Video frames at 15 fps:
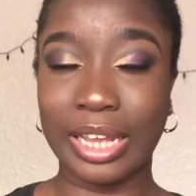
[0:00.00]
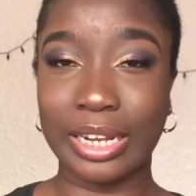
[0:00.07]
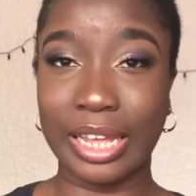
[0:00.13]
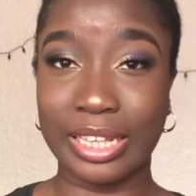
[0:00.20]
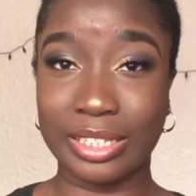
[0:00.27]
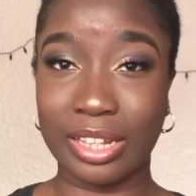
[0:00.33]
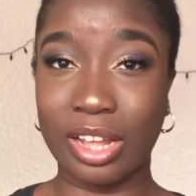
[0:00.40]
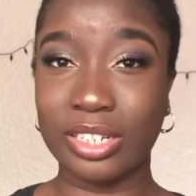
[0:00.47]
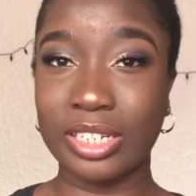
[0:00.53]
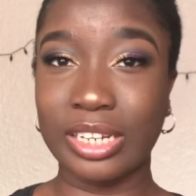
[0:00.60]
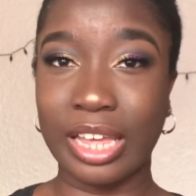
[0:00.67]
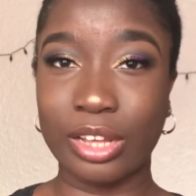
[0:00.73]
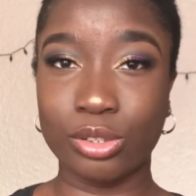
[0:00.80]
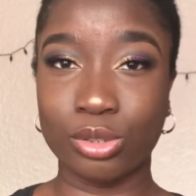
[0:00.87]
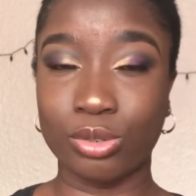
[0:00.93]
and I started
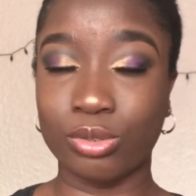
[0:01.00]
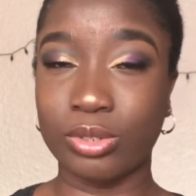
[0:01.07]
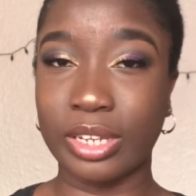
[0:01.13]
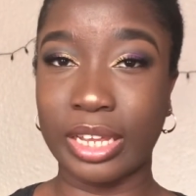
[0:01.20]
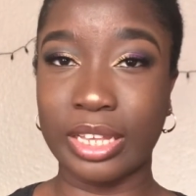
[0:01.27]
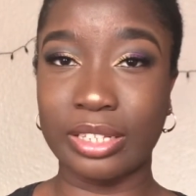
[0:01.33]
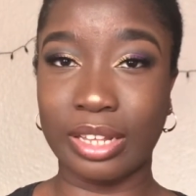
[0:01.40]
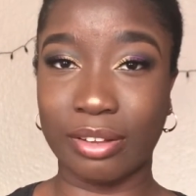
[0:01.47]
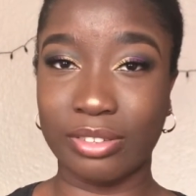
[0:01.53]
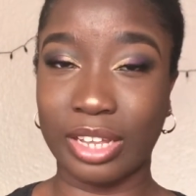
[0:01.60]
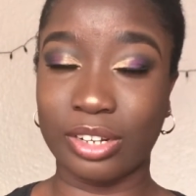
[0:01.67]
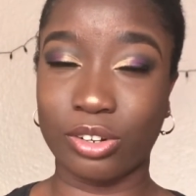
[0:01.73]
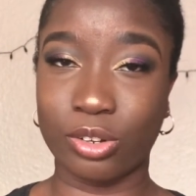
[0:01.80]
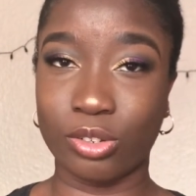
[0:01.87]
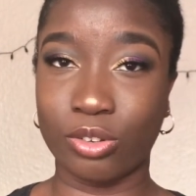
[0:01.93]
like 2 days
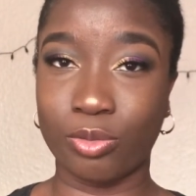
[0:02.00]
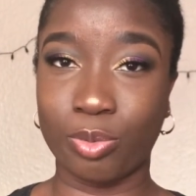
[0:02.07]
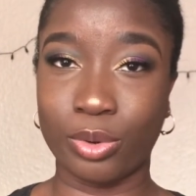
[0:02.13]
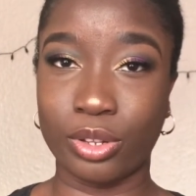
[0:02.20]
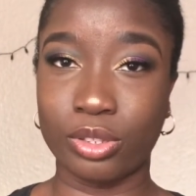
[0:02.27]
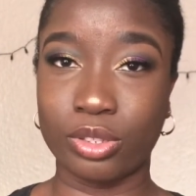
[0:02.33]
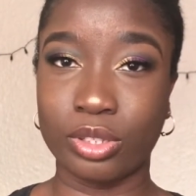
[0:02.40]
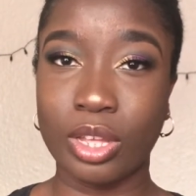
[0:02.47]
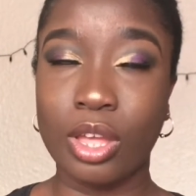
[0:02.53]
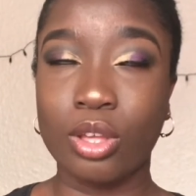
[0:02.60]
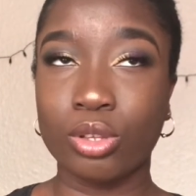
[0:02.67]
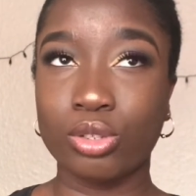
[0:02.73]
after the cutoff point.